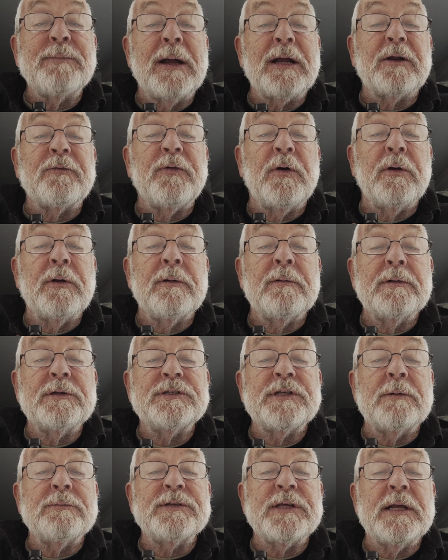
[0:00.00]
this microphone,
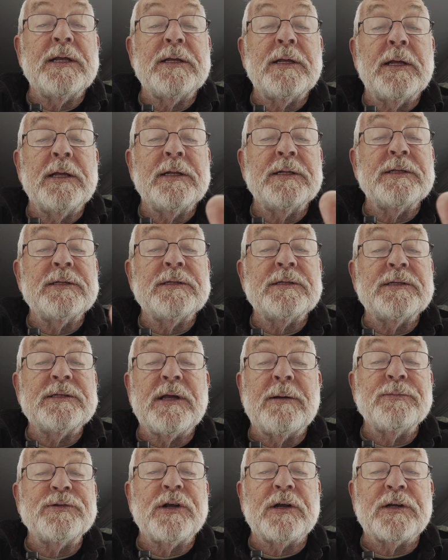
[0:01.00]
in
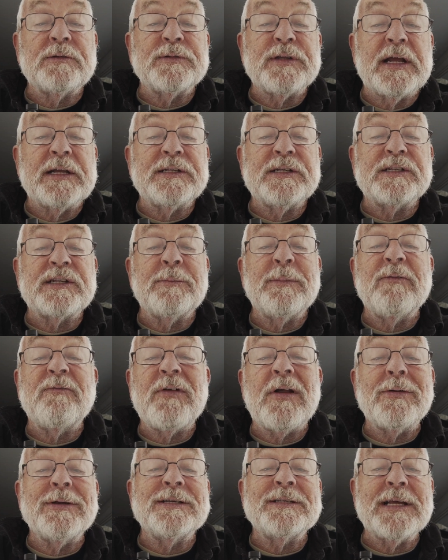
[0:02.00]
some circumstances, can be
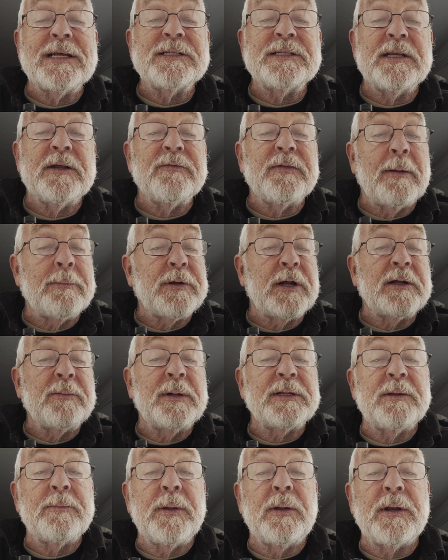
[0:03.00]
very sensitive. I'm talking
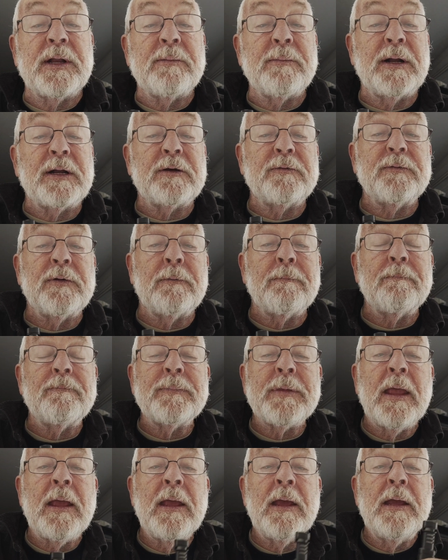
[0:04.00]
about the built-in microphone.
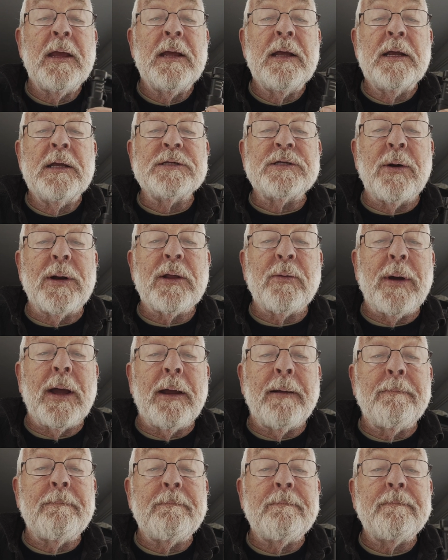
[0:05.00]
So
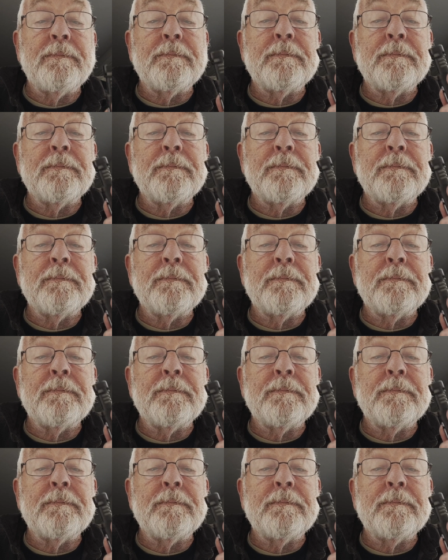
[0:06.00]
anyway,